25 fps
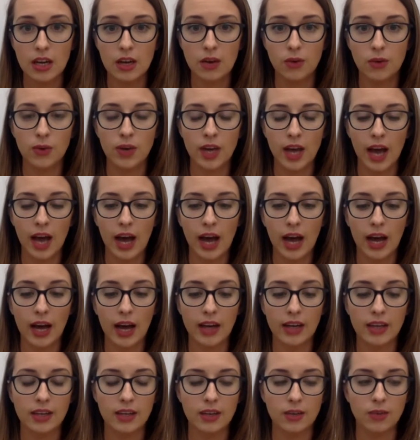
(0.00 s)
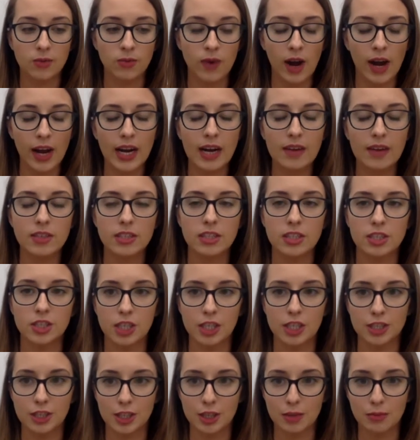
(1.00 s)
We had, right after the
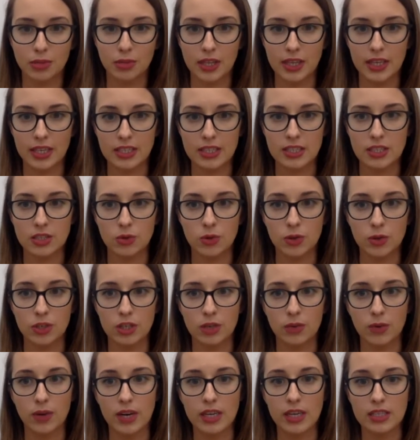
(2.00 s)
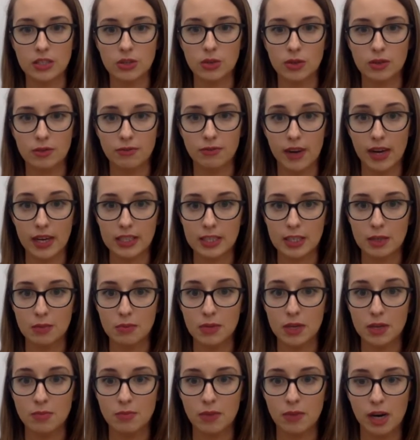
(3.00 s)
shelter-in-place order went into effect in
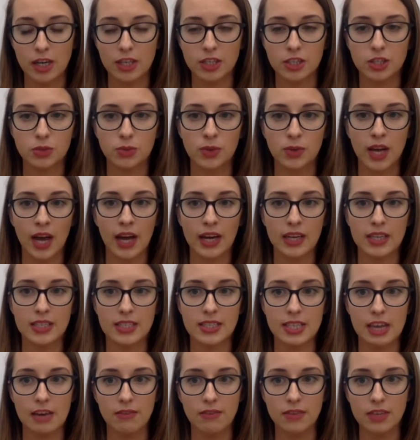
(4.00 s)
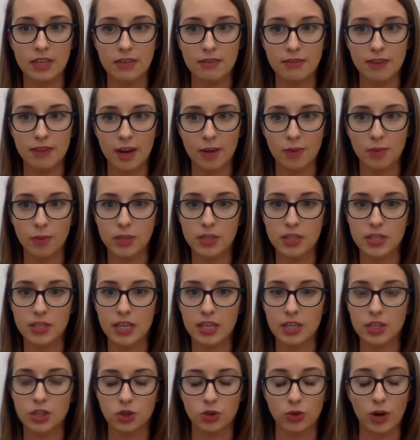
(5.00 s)
mid-March, we had a
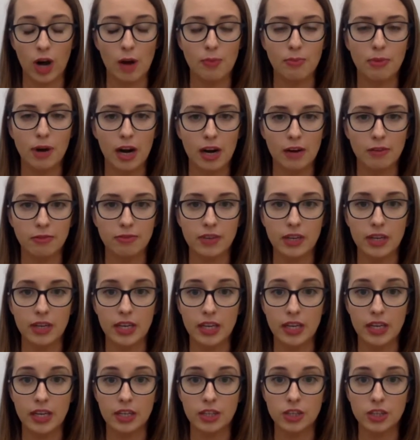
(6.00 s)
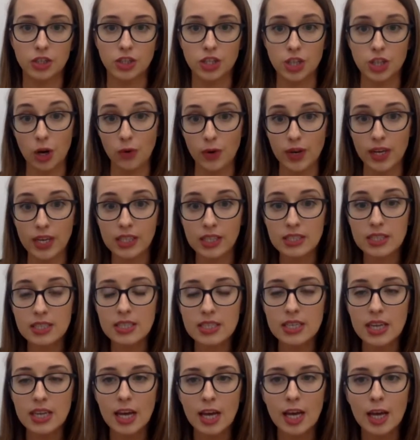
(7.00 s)
75% drop-off in
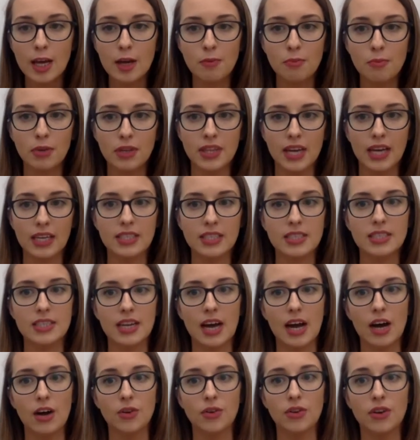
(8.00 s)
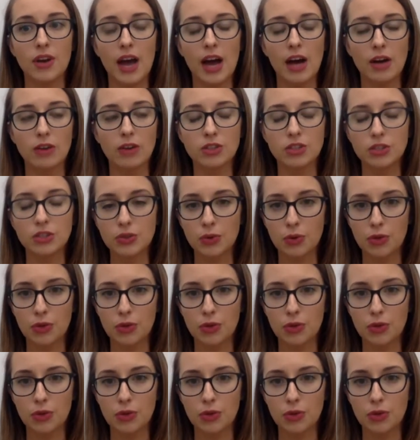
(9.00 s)
showings, but that's down now to